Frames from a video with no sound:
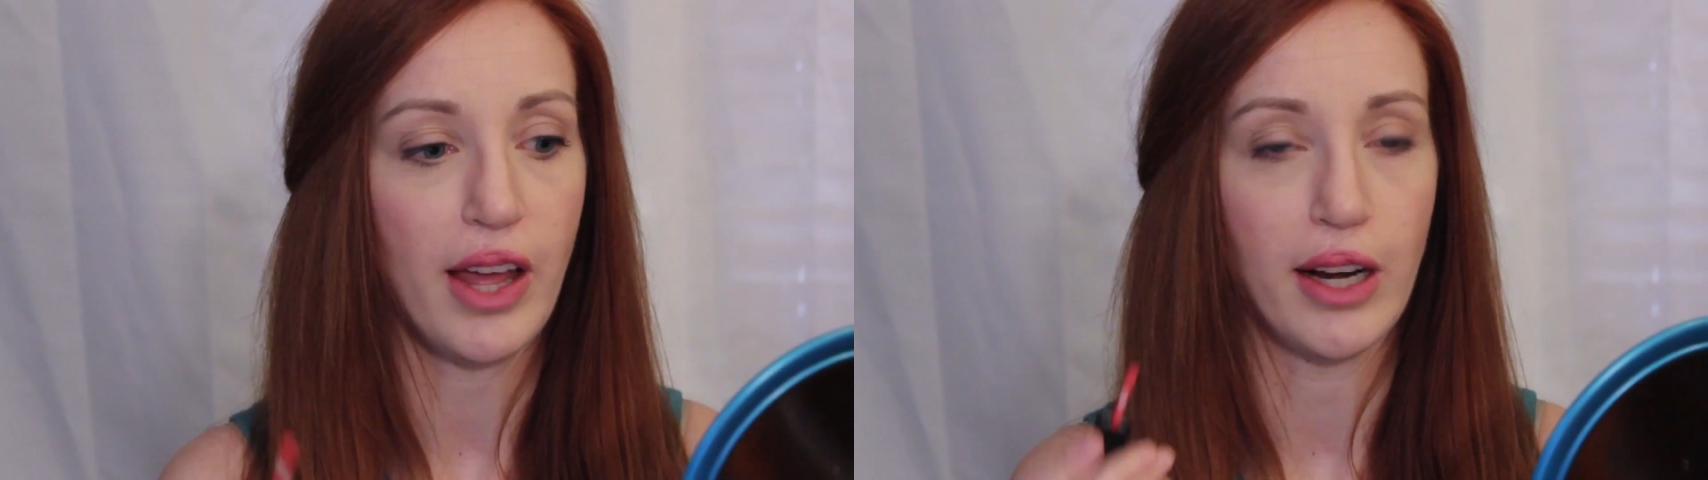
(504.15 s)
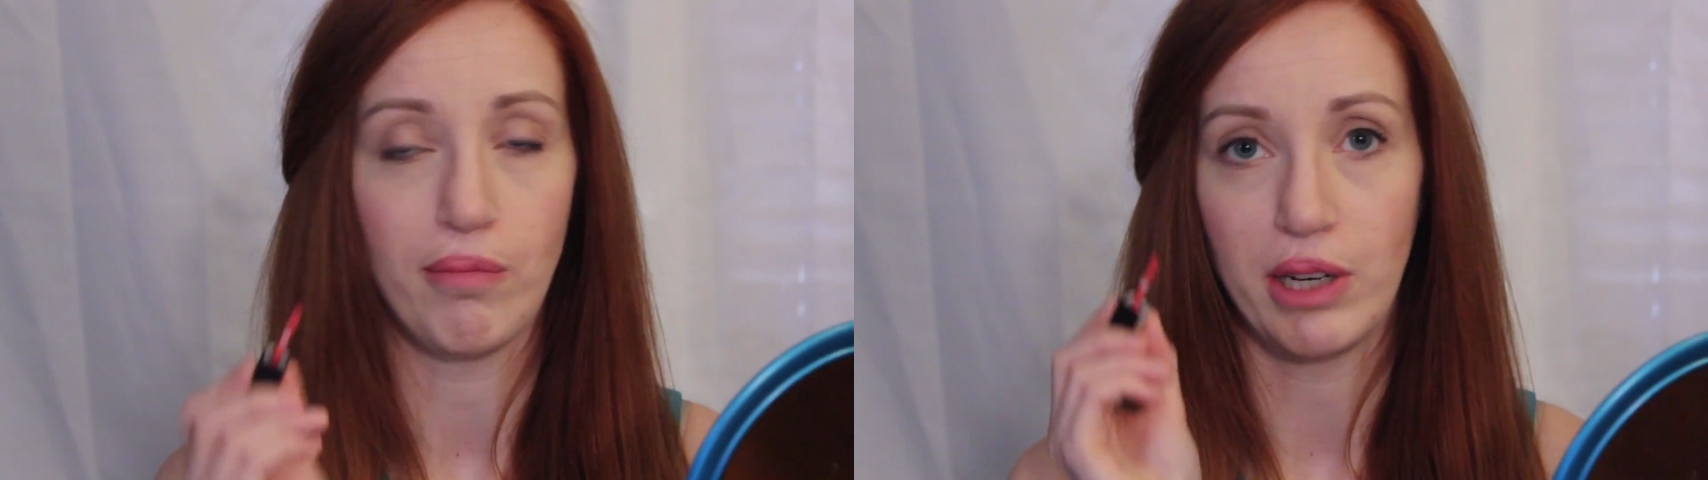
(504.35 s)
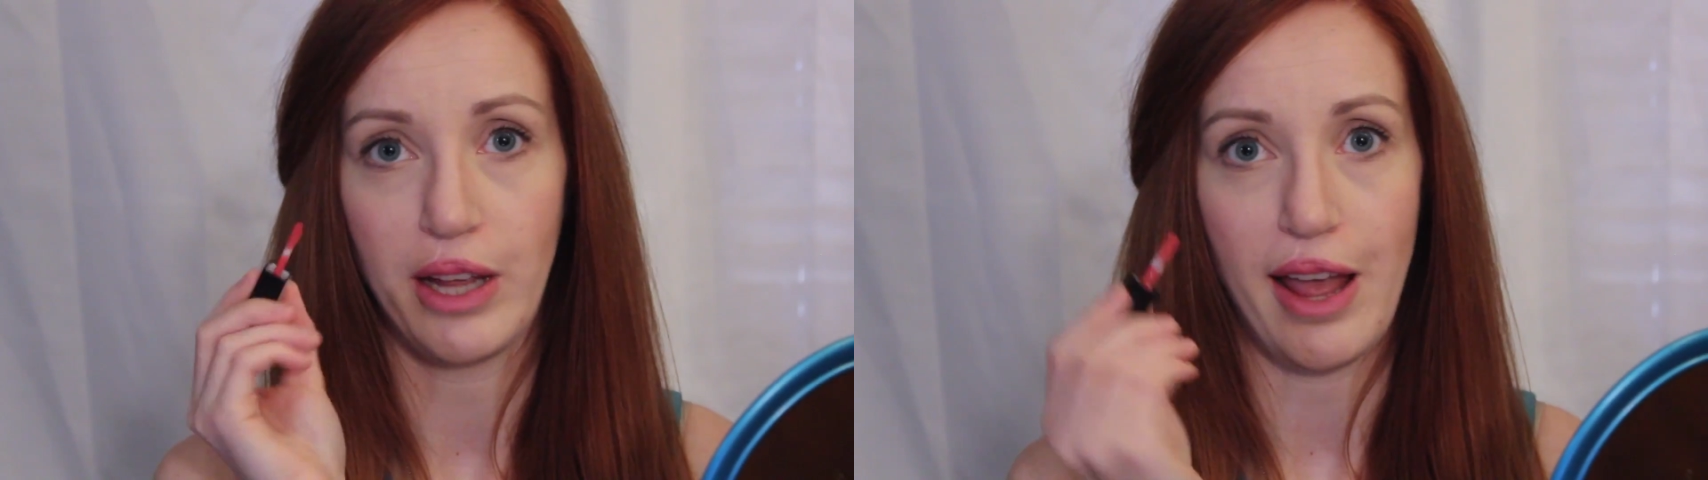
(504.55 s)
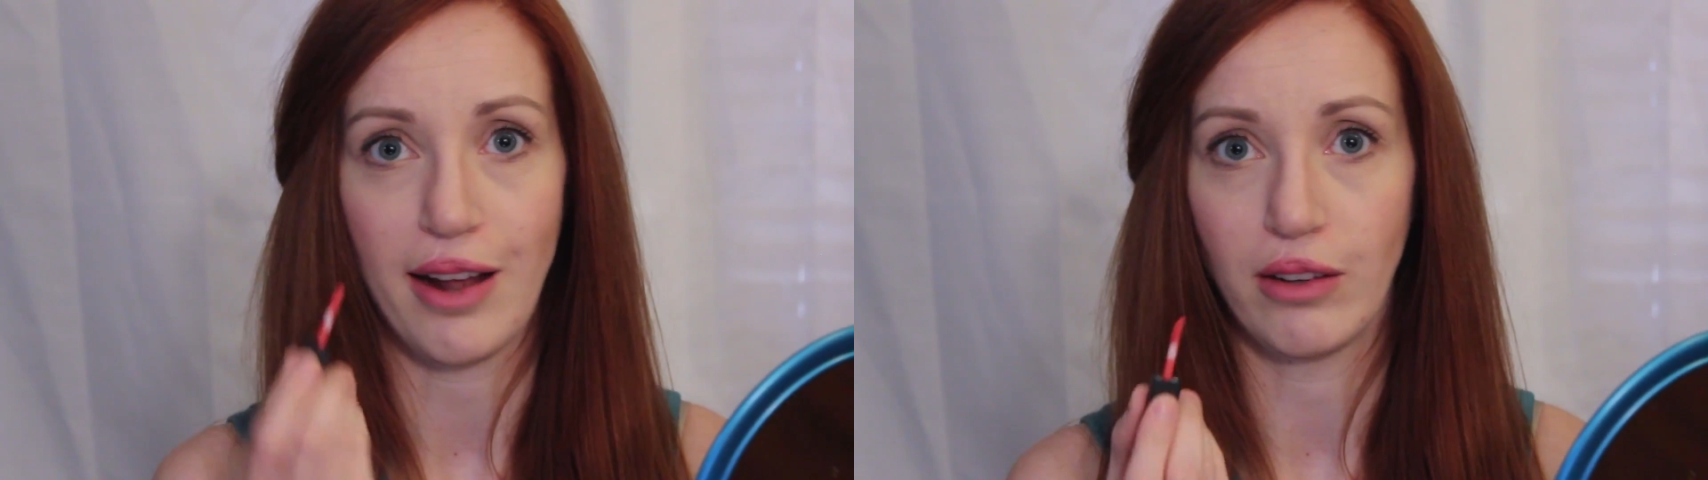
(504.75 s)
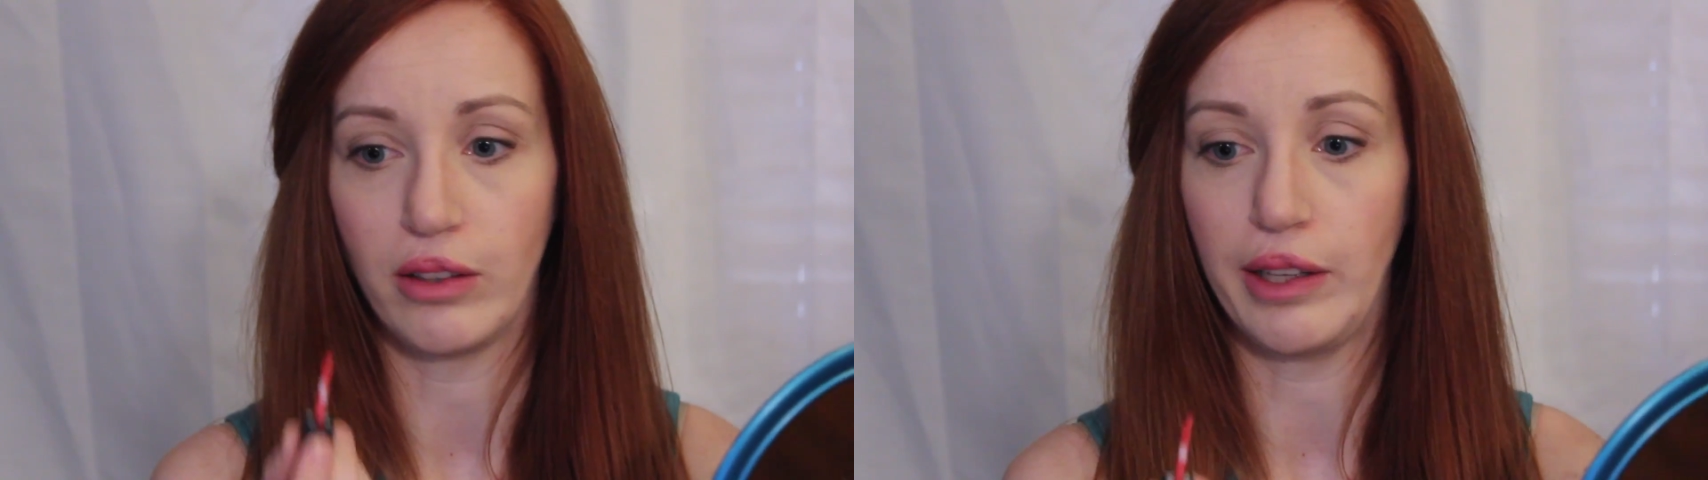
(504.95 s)
And I'm going to
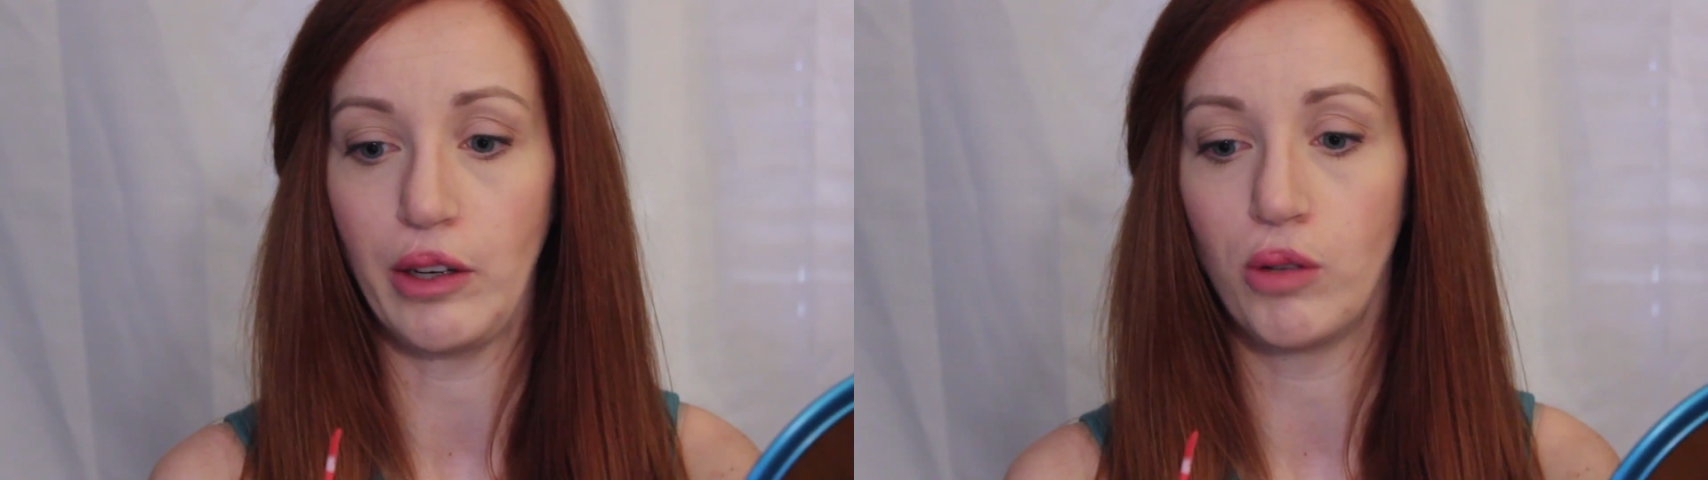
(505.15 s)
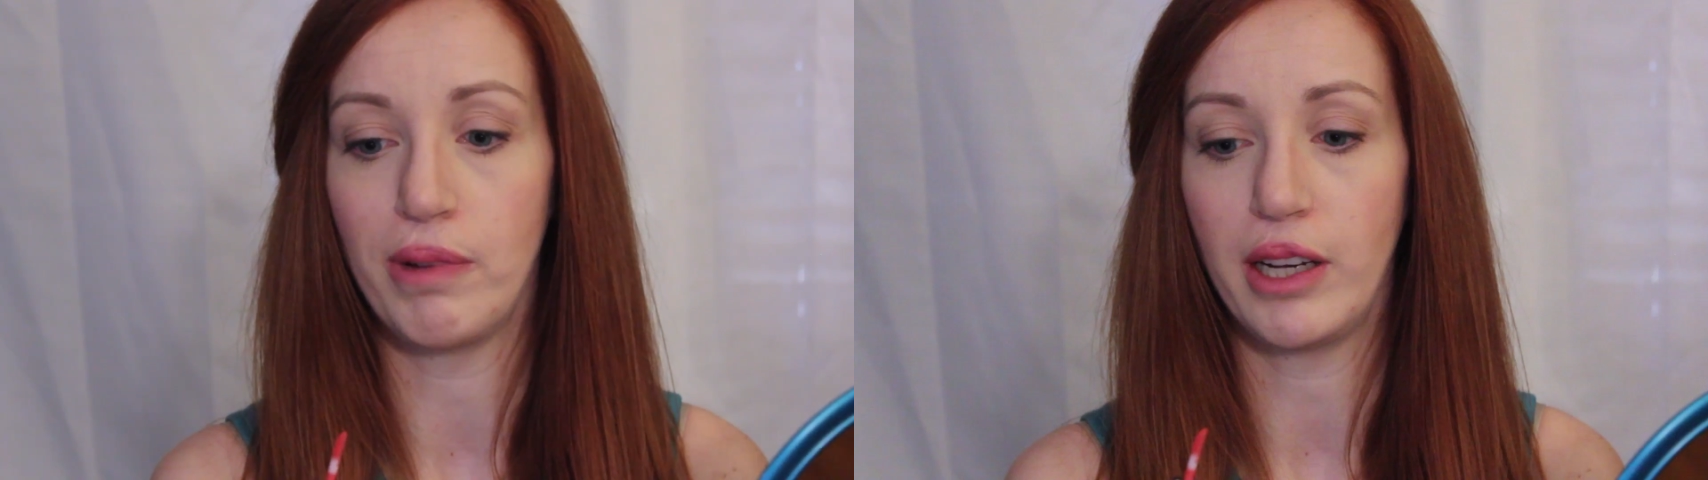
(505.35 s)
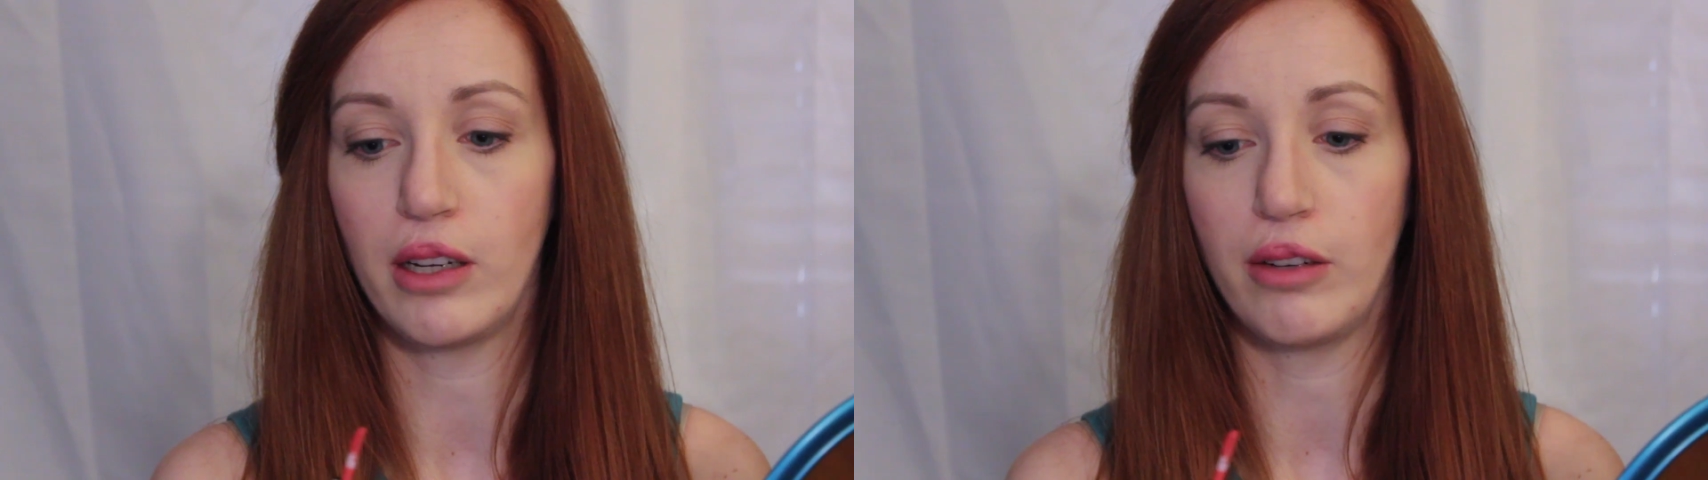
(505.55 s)
add a little bit